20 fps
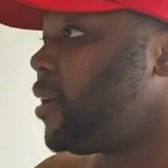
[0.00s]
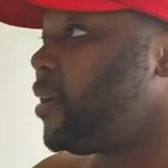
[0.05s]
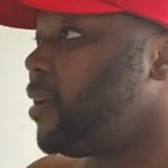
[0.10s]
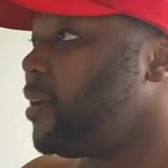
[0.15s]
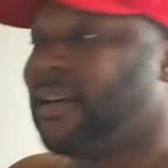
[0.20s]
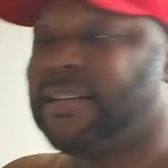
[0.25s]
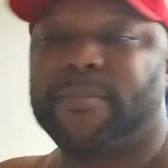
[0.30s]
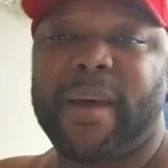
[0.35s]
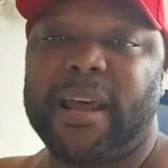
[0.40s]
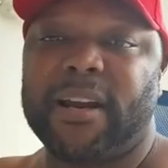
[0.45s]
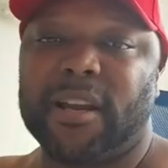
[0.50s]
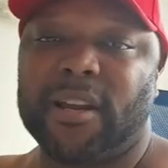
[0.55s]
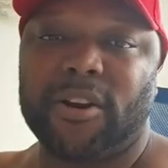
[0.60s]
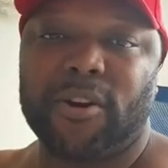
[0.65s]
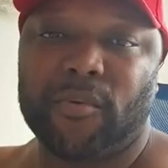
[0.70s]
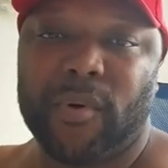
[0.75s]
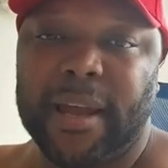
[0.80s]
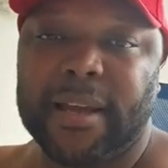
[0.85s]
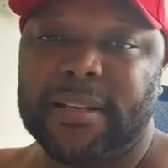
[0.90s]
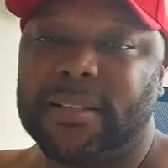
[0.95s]
it doesn't matter
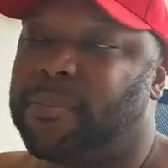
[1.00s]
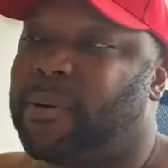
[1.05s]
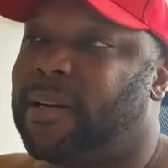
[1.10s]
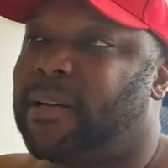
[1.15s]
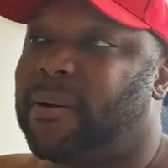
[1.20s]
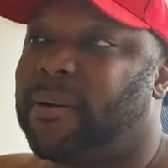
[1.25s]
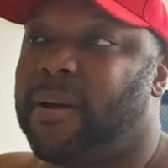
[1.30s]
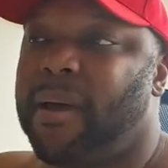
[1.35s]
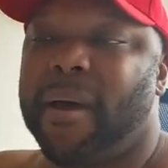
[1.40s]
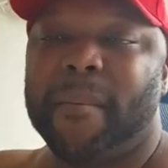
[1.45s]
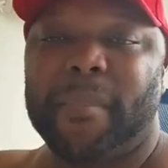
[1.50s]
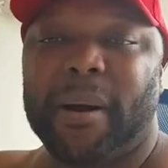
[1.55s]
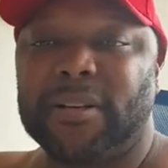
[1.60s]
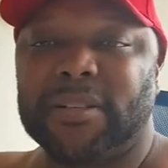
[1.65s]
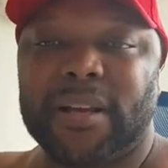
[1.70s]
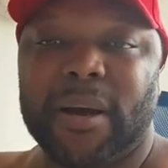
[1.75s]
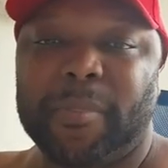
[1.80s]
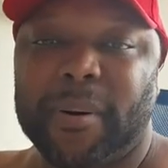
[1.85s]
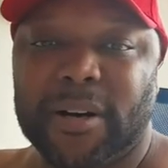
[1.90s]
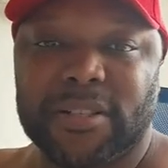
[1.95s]
the race, but
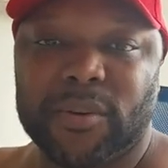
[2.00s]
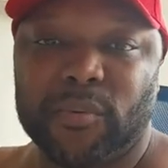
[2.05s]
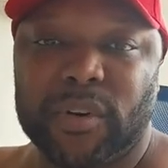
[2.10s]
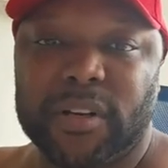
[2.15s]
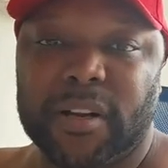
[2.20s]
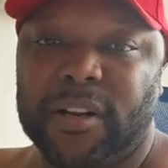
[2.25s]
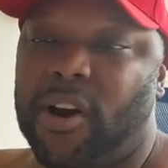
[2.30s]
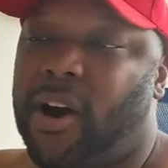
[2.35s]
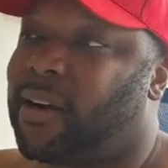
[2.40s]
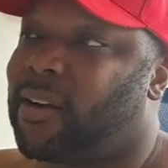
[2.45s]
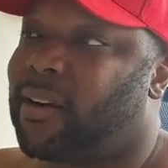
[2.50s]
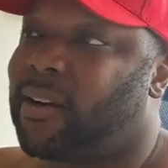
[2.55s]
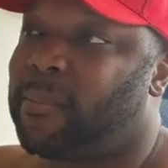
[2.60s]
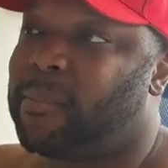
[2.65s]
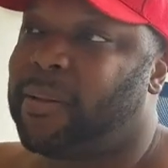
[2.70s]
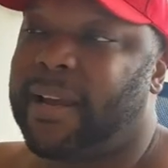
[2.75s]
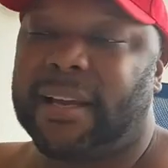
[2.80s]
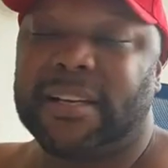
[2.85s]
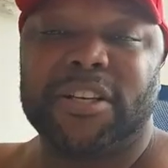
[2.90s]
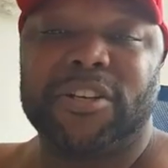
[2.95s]
a person with a darker
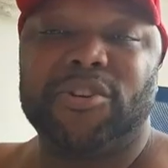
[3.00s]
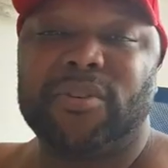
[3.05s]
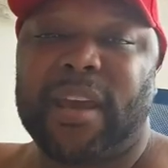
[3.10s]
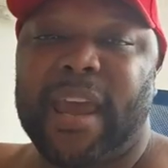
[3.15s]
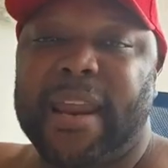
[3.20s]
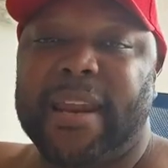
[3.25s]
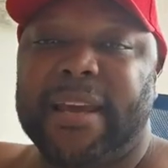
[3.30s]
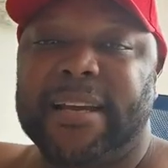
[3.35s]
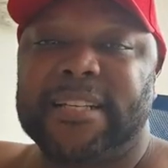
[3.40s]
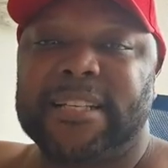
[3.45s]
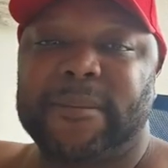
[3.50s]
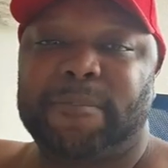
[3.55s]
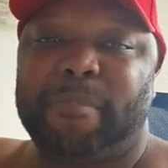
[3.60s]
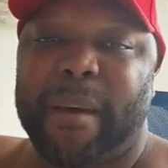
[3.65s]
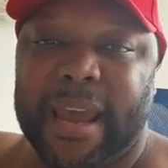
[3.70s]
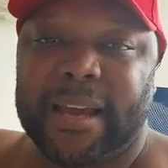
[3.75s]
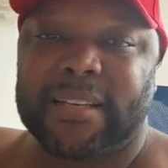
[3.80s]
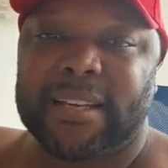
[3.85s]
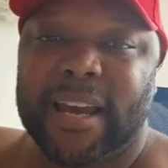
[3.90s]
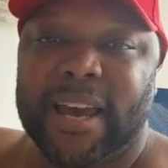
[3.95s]
complexion, you can't
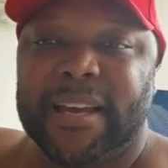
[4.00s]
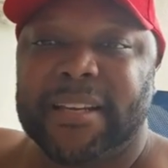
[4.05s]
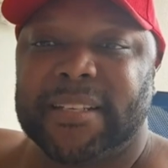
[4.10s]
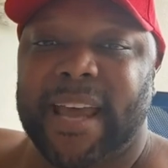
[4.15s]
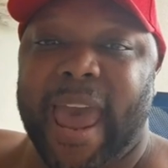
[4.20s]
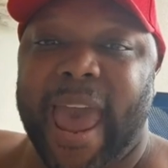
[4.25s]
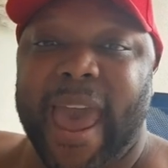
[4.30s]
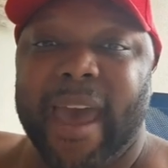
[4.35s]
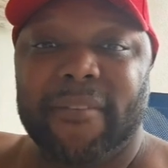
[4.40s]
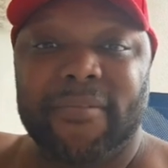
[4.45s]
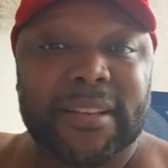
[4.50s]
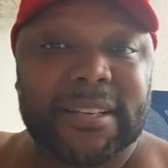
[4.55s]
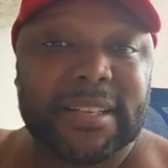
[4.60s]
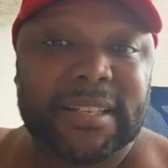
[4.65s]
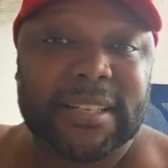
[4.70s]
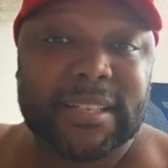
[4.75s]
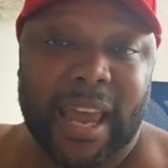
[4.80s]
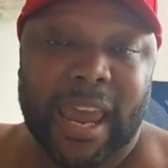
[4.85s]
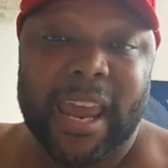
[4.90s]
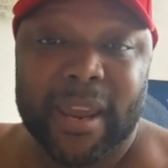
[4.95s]
expect to have the
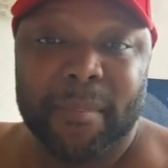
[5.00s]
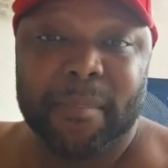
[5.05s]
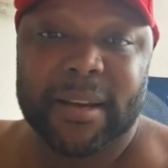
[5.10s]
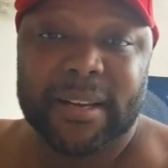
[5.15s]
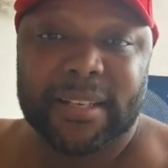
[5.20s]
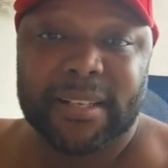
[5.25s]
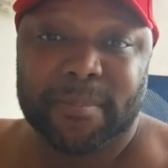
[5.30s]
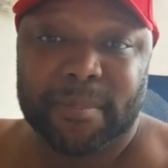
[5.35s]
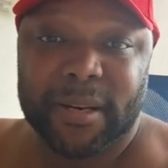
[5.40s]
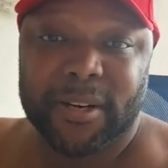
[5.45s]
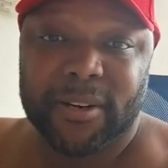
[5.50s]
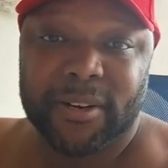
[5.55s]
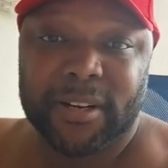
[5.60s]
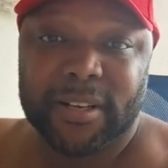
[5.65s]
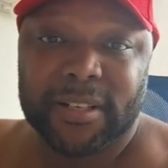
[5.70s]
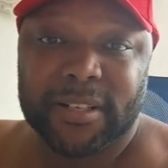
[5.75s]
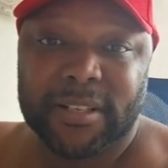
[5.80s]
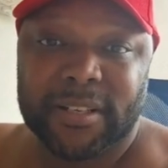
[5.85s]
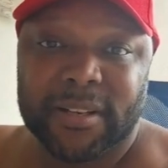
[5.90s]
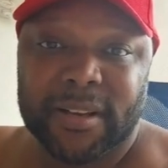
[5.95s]
same
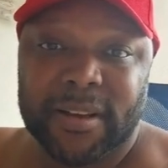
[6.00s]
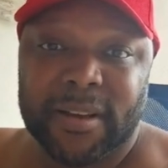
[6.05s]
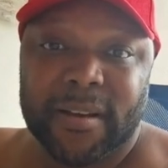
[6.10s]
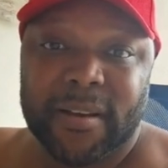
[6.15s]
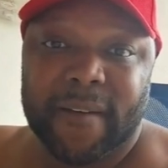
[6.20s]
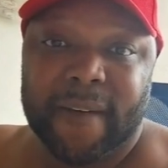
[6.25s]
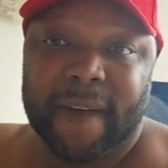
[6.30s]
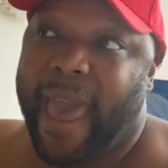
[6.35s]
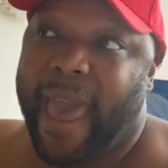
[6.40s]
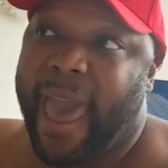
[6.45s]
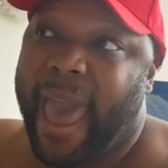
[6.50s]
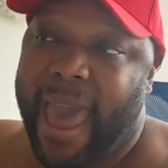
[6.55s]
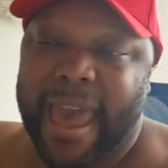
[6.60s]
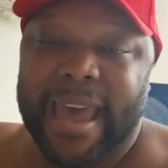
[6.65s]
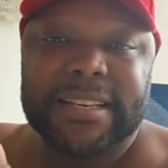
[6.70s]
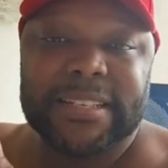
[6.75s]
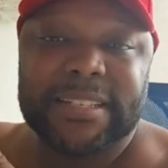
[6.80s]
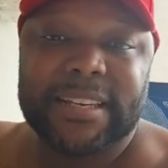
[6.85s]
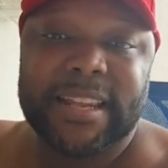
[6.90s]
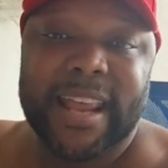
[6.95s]
experience
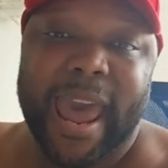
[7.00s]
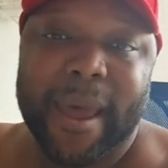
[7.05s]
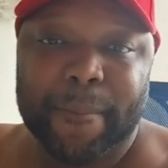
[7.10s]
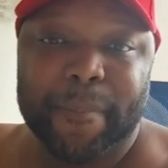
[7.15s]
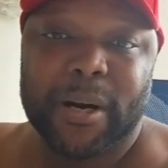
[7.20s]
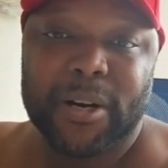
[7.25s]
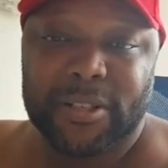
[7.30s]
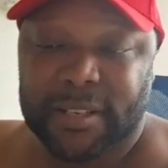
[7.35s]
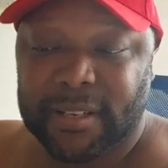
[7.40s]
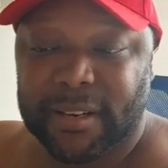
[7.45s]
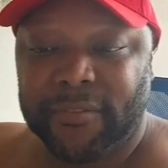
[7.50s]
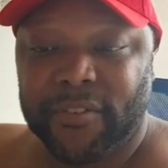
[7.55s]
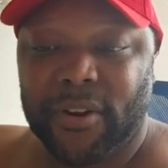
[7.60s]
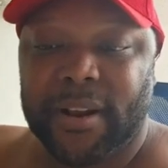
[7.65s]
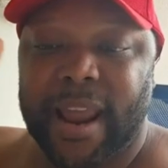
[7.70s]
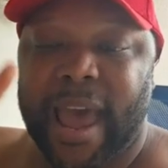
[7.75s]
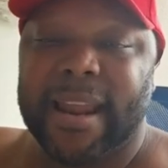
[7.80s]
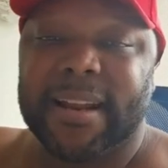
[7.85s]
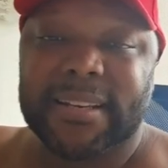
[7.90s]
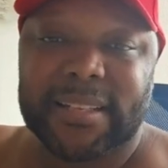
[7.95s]
as that person if
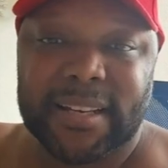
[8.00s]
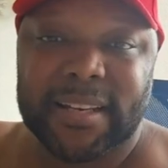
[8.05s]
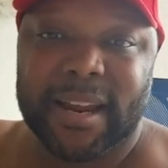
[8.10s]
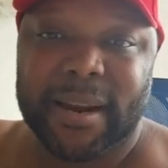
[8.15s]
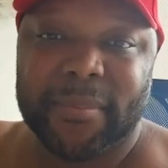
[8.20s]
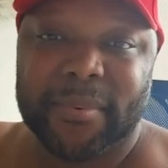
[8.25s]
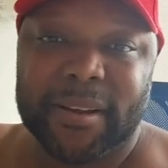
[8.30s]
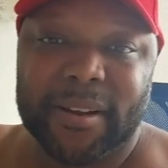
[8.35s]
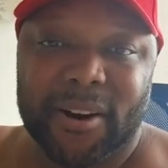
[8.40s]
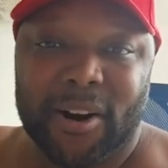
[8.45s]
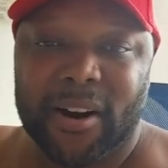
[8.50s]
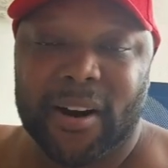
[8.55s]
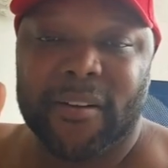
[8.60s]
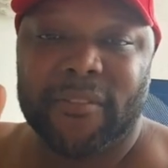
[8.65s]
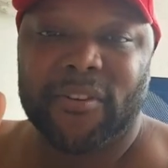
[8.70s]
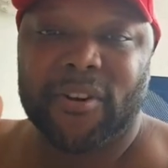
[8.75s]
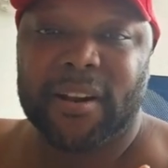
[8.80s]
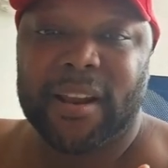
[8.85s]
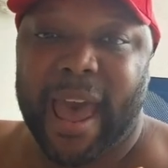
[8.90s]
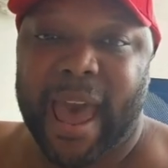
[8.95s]
you're not a celebrity or
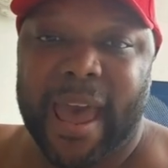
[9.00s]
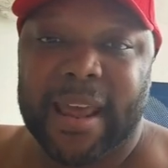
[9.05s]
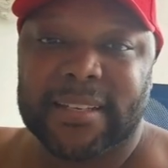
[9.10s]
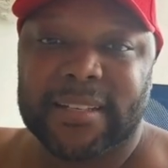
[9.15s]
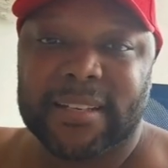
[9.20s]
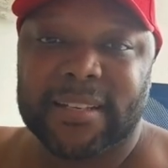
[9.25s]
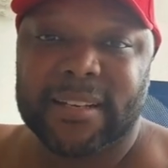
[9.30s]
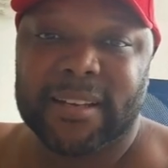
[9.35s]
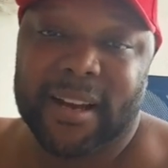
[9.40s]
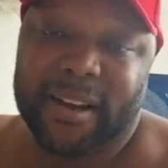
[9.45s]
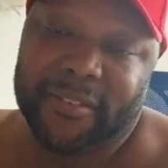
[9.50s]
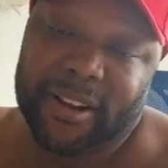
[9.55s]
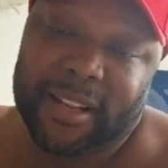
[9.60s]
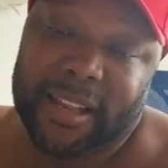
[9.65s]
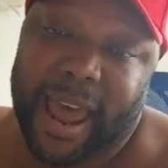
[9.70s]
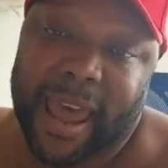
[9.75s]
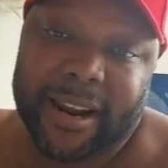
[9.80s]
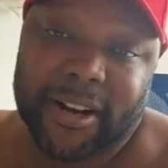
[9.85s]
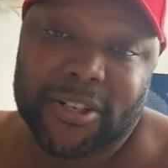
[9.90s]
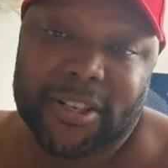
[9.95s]
if you're not of
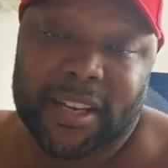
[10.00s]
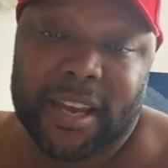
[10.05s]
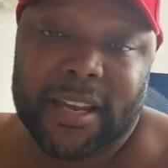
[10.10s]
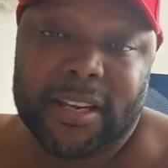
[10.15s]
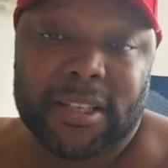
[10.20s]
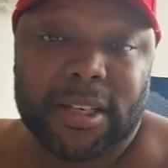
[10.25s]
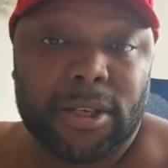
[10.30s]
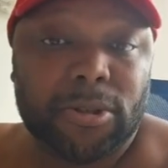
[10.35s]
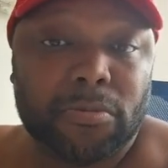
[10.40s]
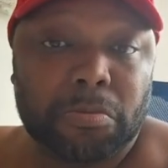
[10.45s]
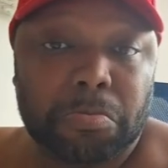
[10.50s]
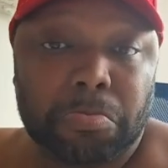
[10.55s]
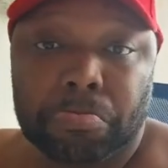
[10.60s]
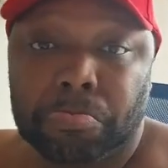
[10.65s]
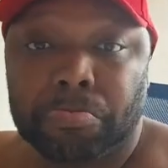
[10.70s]
a lighter skin tone.